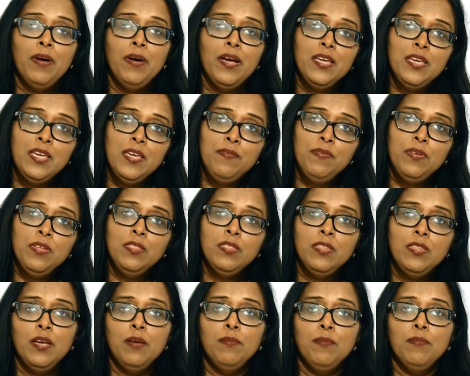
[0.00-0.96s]
By
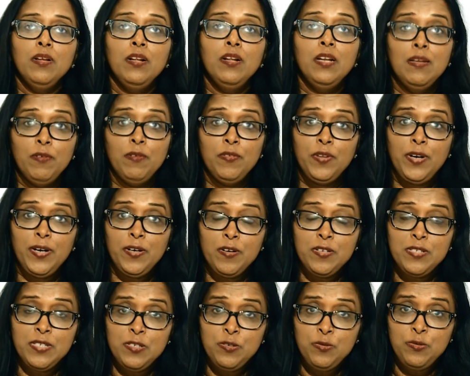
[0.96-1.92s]
giving them
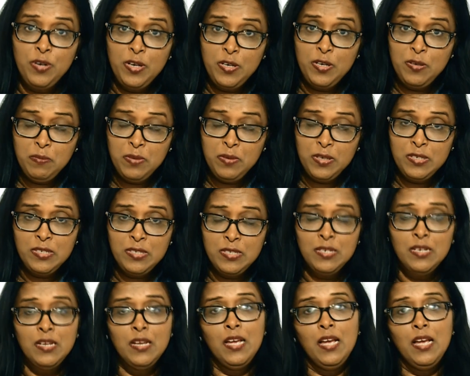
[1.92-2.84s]
levothyroxine treatment,